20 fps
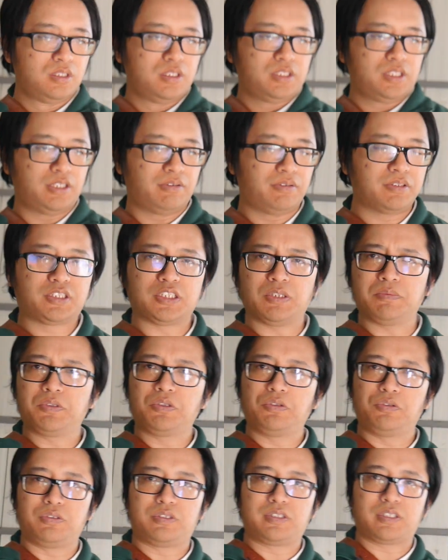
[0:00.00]
Now, as someone
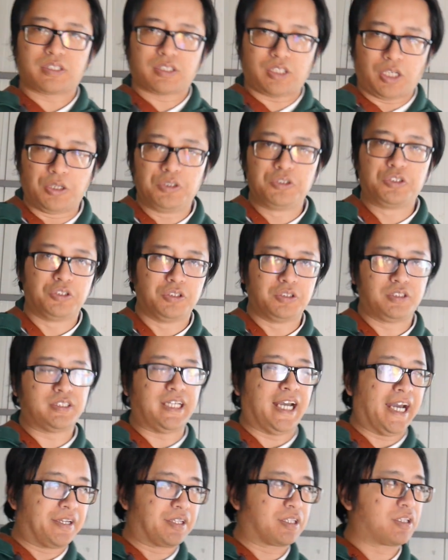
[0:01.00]
who coaches
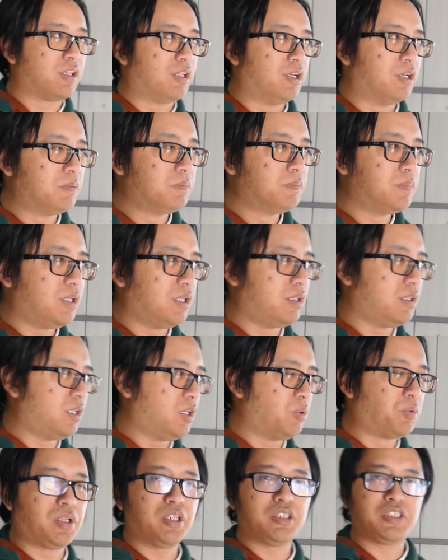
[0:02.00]
at a club, I
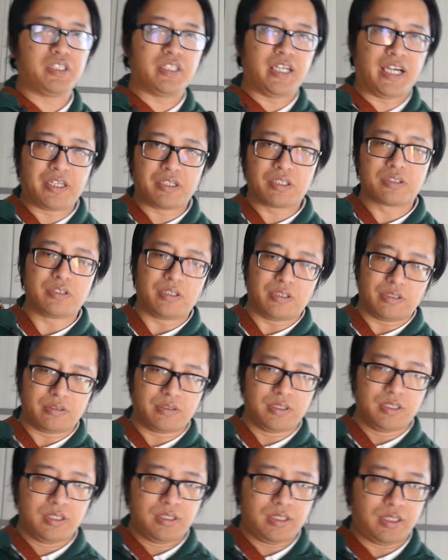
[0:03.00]
want to share an anecdote
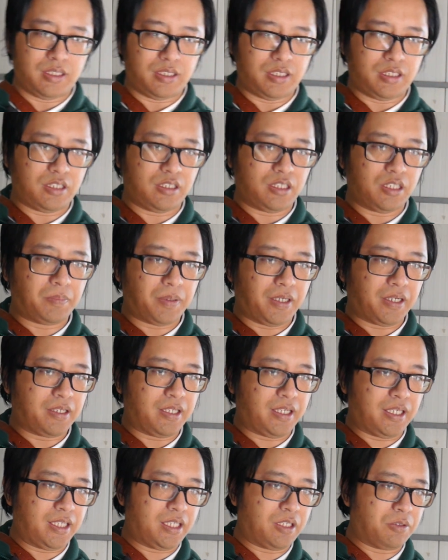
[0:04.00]

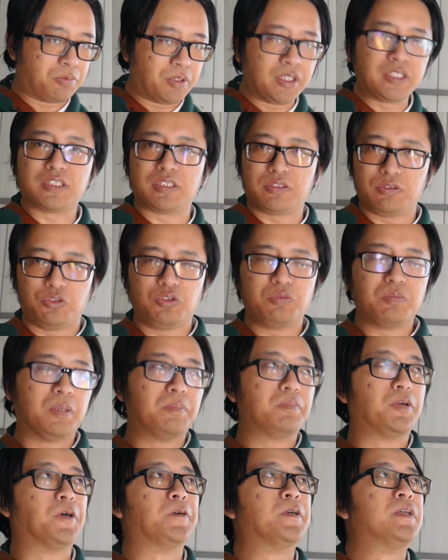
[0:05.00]
about a recent new
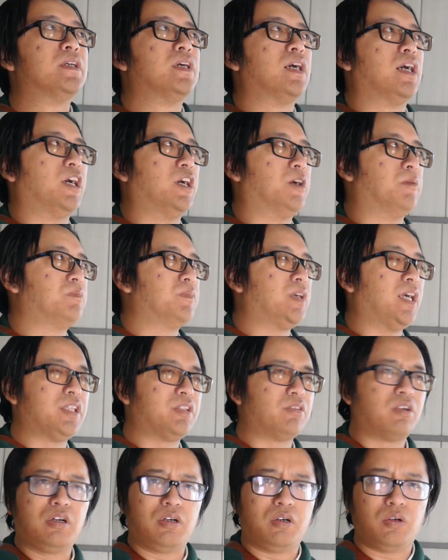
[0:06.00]
member. And
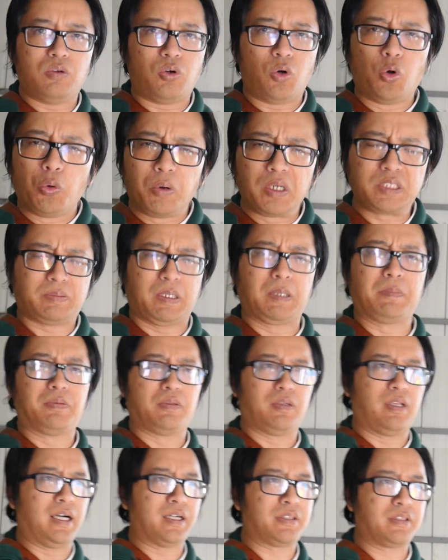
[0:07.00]
there are always
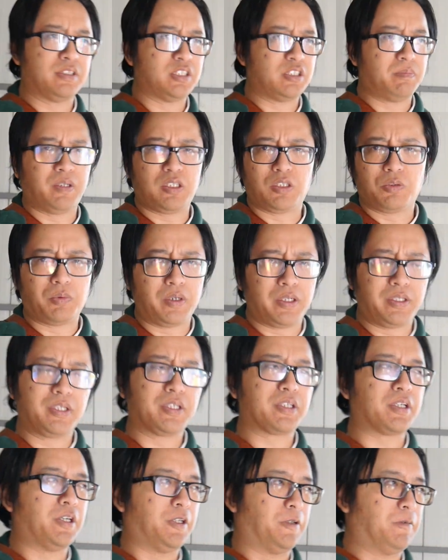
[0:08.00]
people like this no matter where you
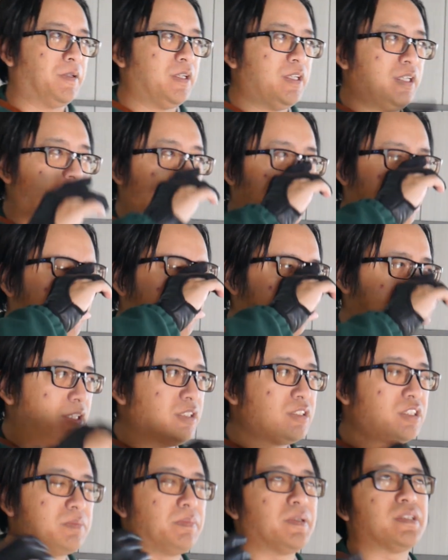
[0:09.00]
go. And
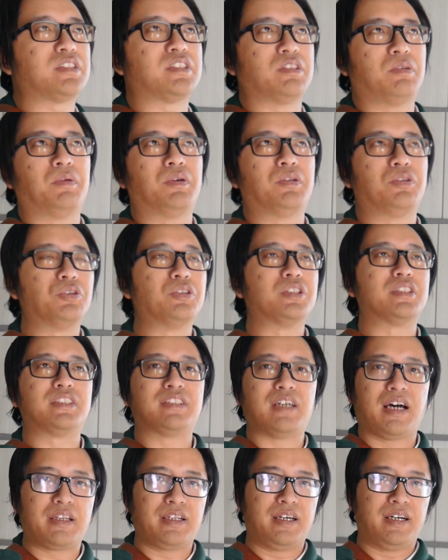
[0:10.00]
this is about someone who just
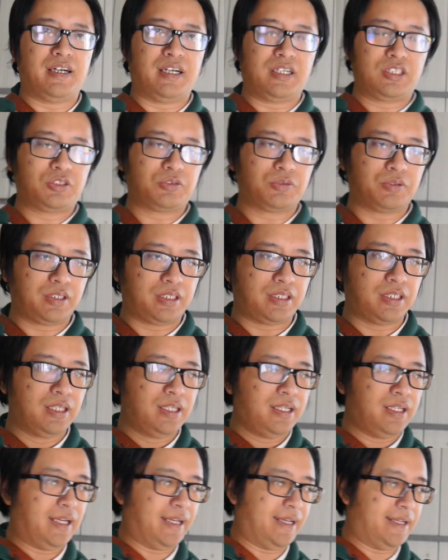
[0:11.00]
started archery
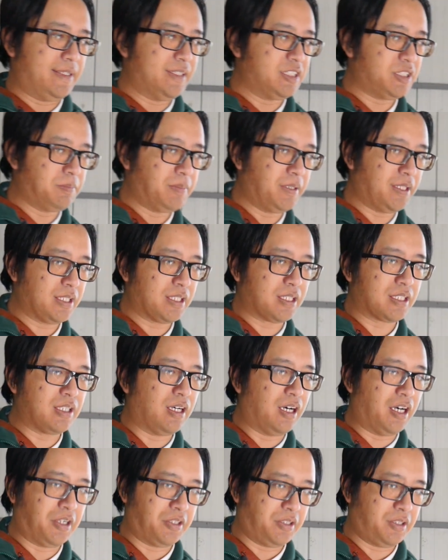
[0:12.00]
and is being
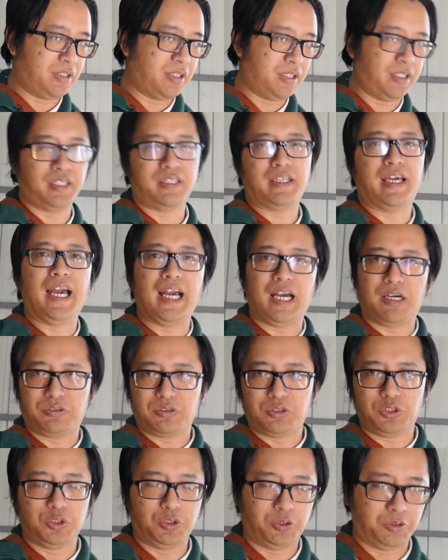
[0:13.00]
guided in how
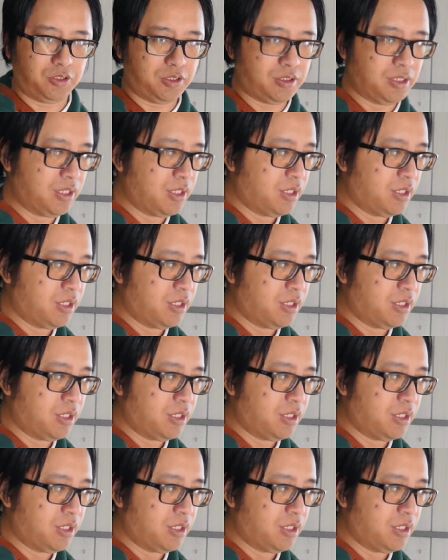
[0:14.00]
to shoot.